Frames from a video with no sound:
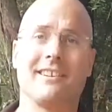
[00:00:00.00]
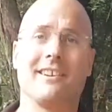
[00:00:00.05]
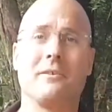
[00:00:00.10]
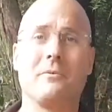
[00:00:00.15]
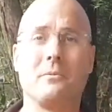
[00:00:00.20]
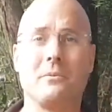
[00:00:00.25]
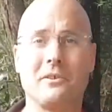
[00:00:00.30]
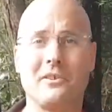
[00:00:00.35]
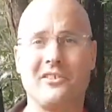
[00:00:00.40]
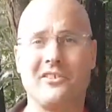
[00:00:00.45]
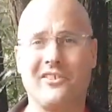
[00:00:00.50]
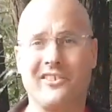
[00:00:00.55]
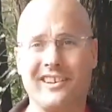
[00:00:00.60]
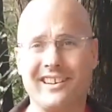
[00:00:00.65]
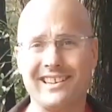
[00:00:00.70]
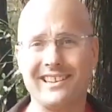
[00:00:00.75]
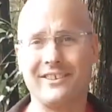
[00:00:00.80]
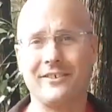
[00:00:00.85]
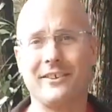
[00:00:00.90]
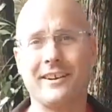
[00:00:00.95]
I wouldn't
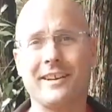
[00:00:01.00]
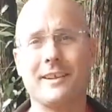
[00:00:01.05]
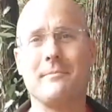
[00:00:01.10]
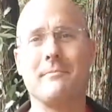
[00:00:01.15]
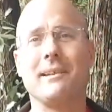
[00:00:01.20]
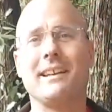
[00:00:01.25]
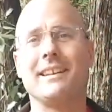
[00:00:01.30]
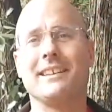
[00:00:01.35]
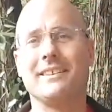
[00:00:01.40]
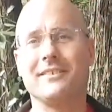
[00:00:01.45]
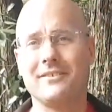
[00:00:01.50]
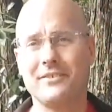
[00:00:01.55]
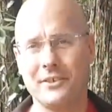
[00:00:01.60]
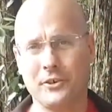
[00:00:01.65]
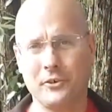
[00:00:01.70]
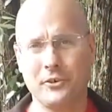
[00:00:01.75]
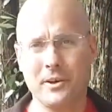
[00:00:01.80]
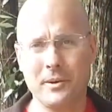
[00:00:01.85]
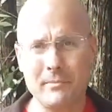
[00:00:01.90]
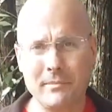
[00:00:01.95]
really recommend it for
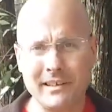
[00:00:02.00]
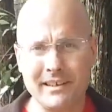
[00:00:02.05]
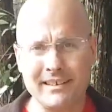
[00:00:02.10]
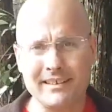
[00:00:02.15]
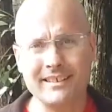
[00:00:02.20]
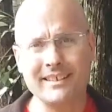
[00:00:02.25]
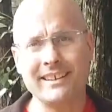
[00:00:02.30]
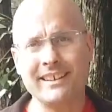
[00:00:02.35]
treatment.